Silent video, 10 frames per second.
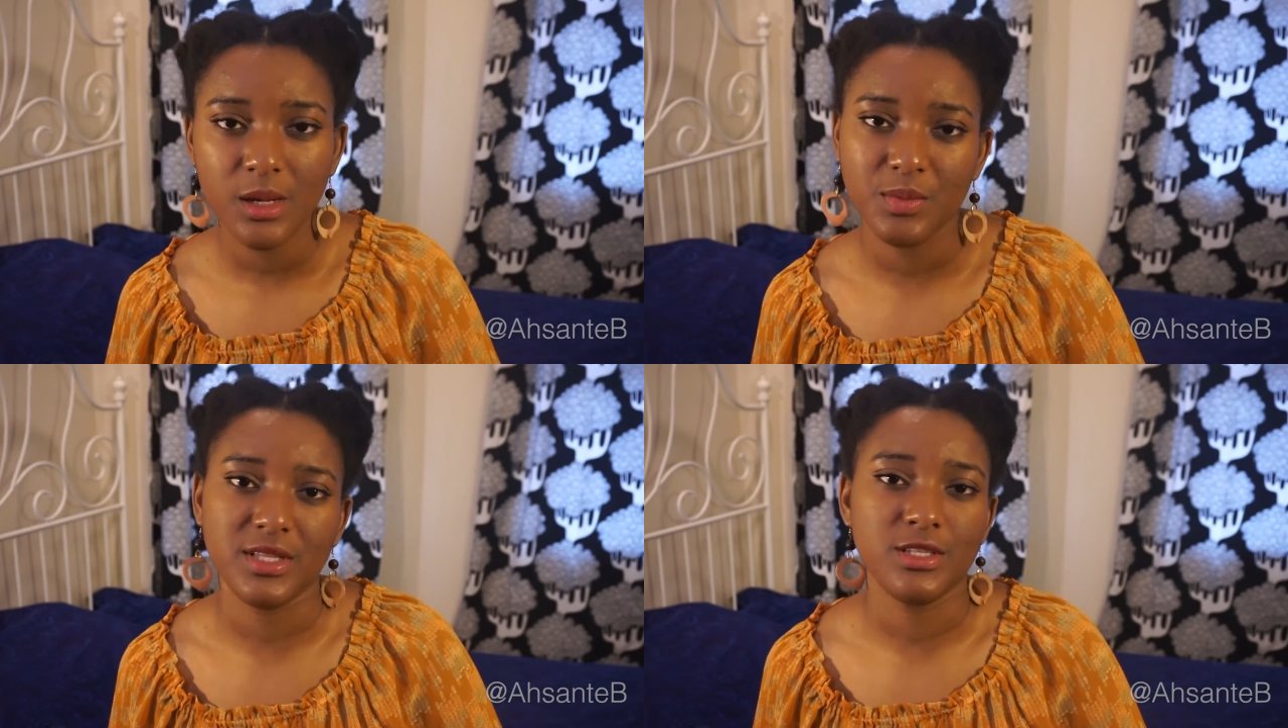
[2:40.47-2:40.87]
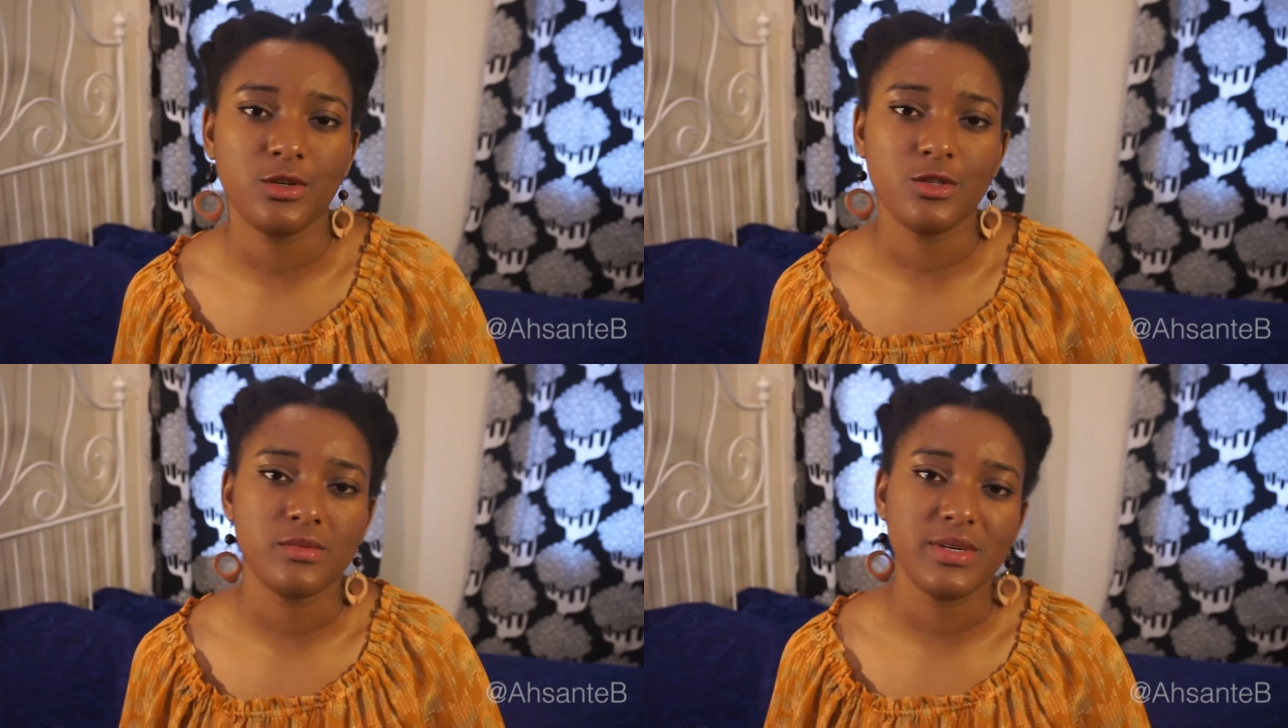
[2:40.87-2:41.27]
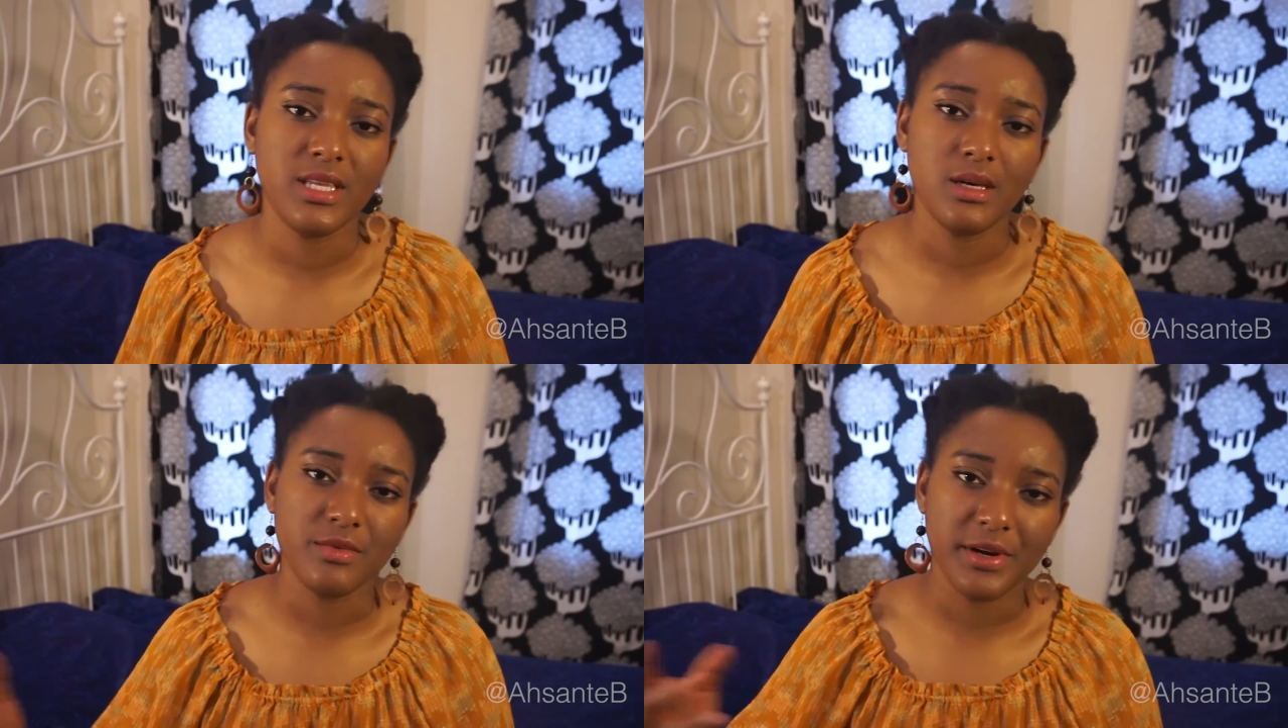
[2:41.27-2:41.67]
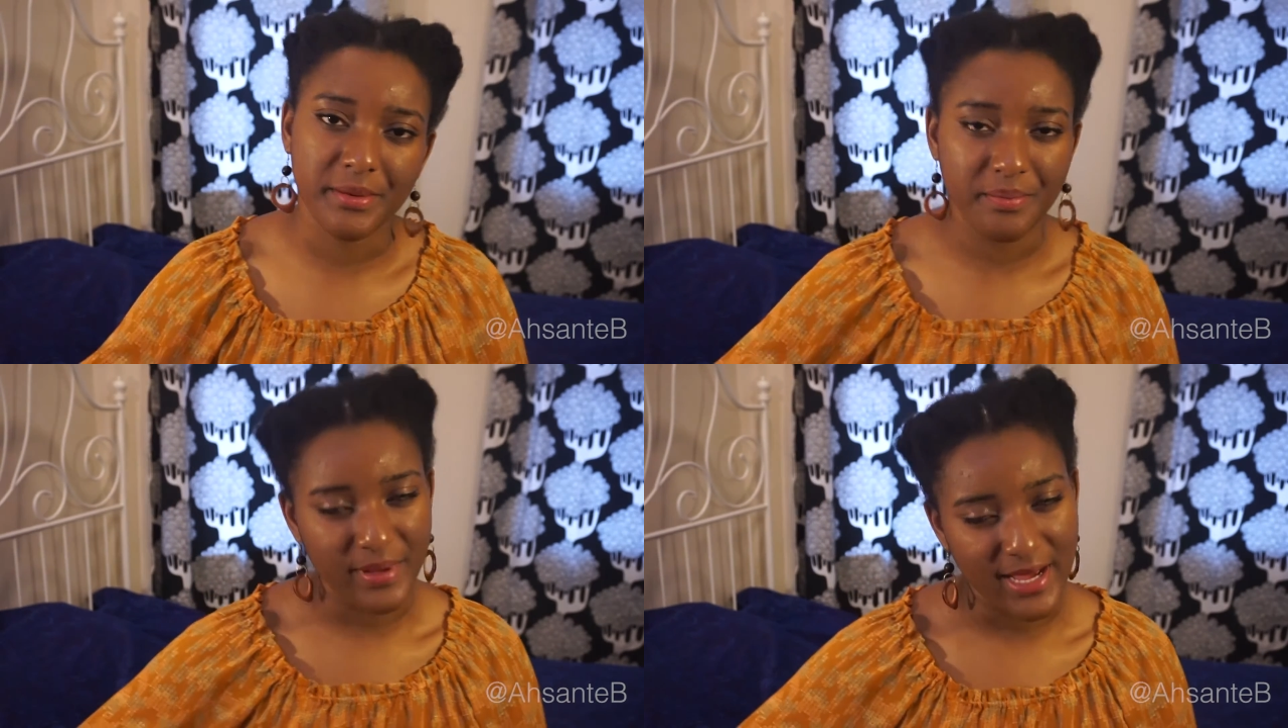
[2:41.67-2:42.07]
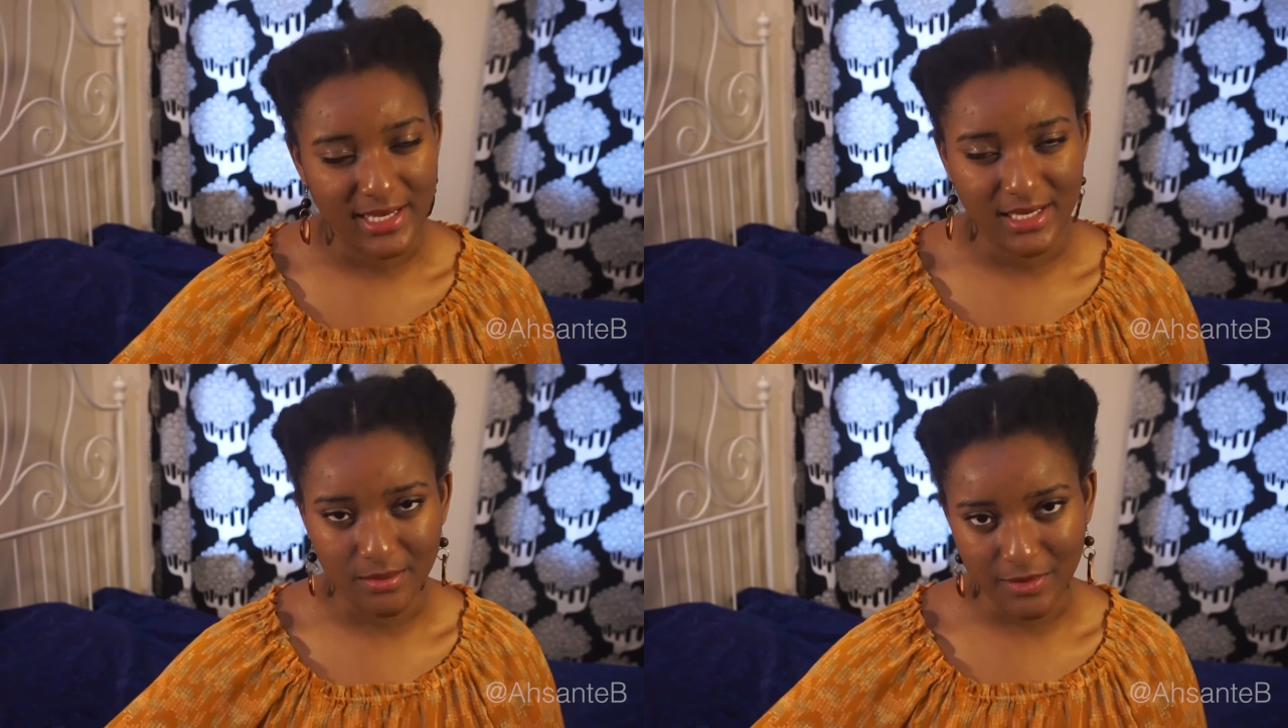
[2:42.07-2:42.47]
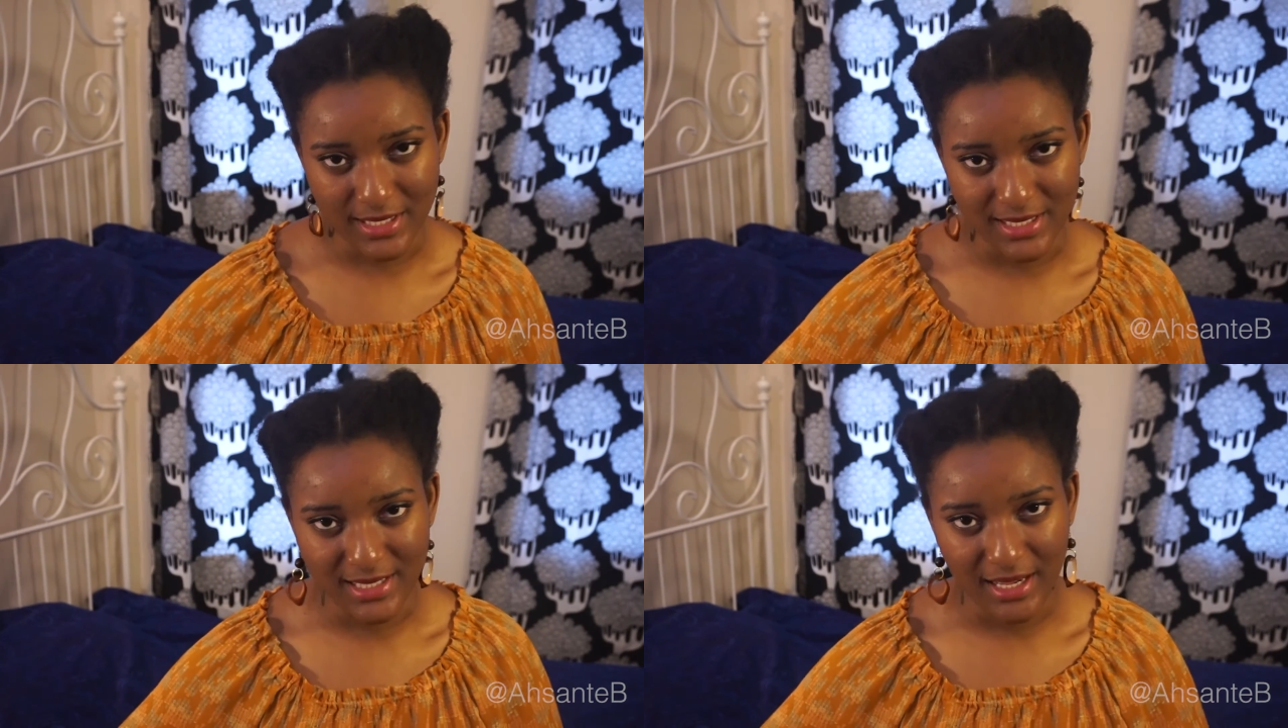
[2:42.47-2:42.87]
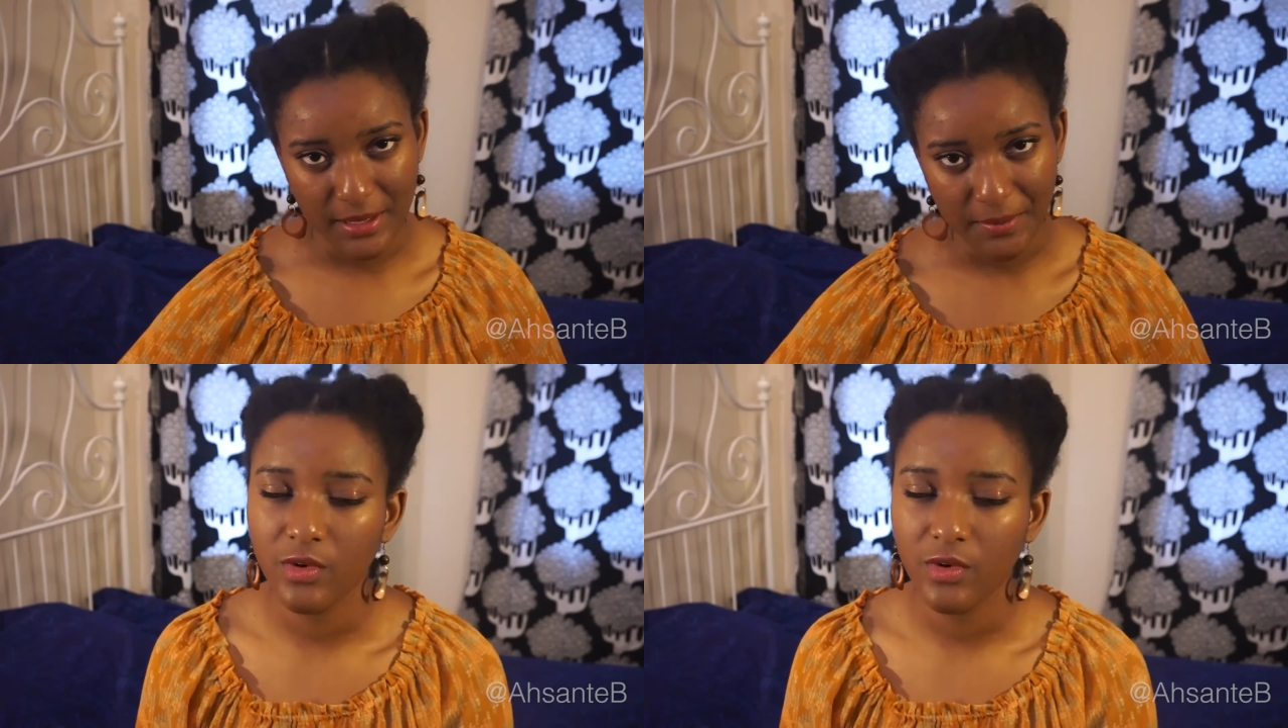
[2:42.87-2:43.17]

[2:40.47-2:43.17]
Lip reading: but the social media brought it back to the present day.